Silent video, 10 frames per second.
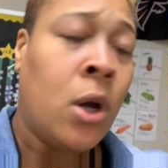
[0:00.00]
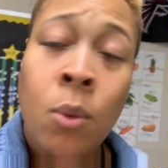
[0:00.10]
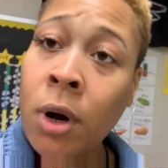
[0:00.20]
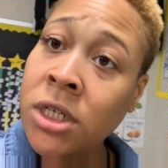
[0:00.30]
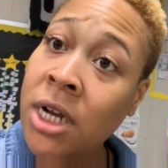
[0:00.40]

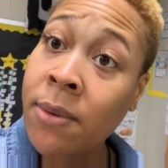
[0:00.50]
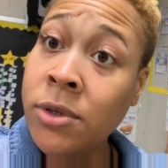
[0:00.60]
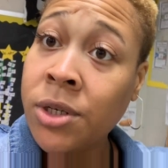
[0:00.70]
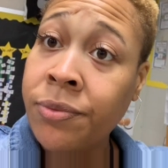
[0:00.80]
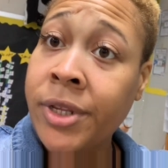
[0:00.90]
workshop,
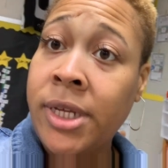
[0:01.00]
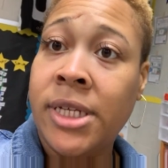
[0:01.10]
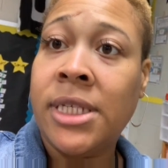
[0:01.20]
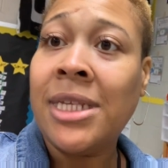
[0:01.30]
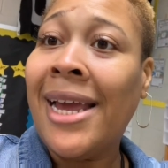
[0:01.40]
which I'm really
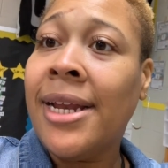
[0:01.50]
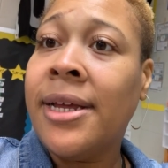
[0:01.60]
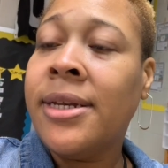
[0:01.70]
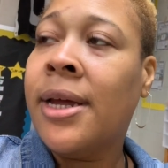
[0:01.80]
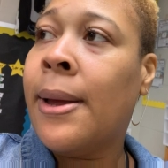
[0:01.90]

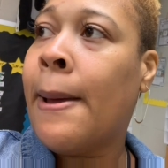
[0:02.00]
excited